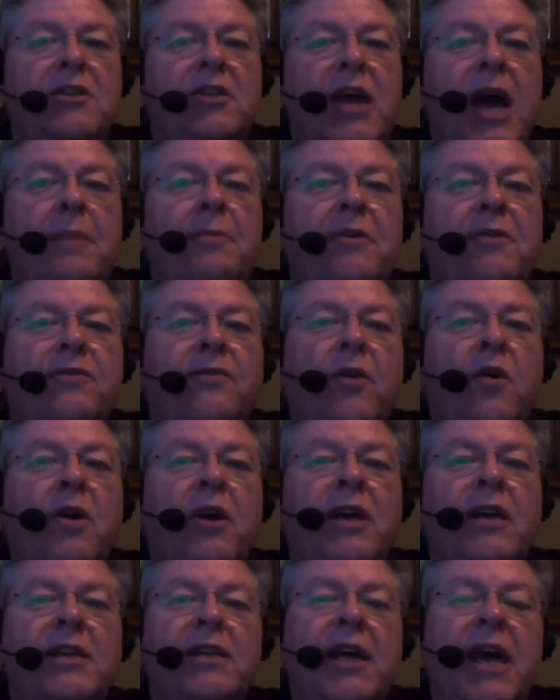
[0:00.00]
Chapter
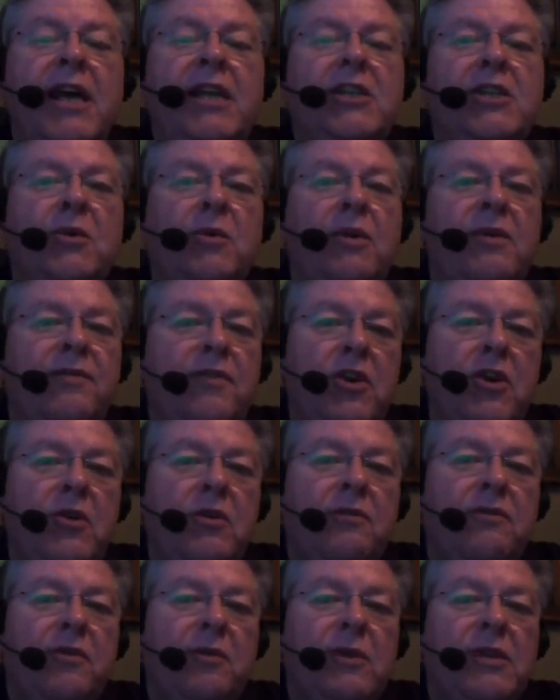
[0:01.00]
4 contains a
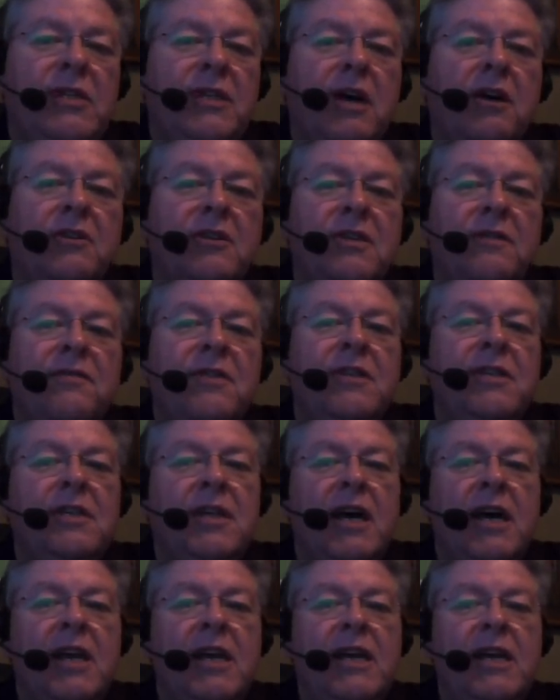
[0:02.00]
review of the results of the
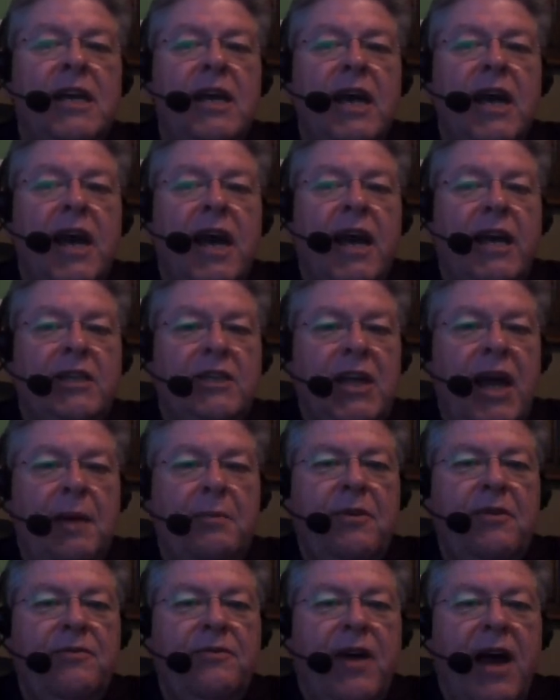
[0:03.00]
study, and
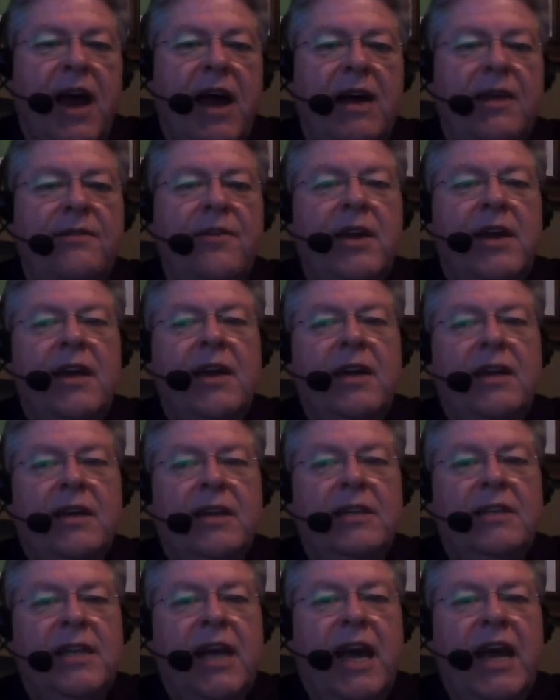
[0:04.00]
Chapter 5
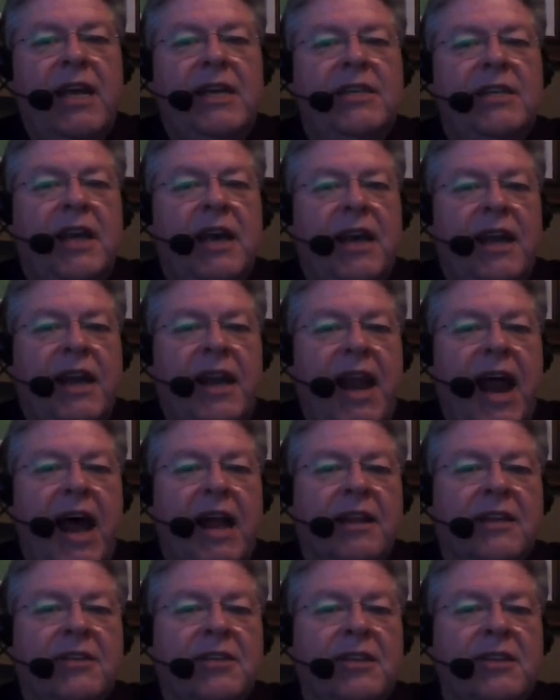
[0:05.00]
contains an
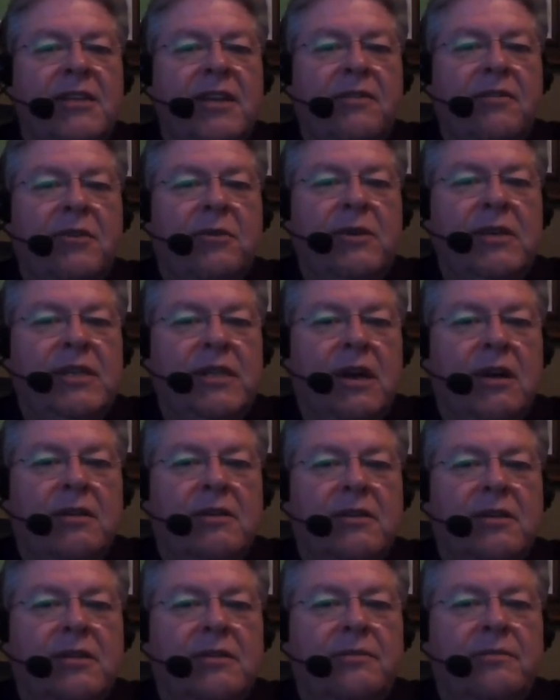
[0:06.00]
analysis of the
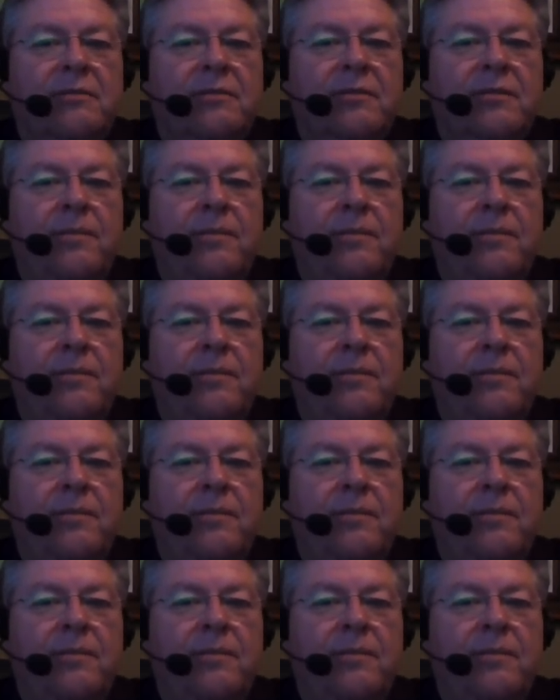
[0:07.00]
results.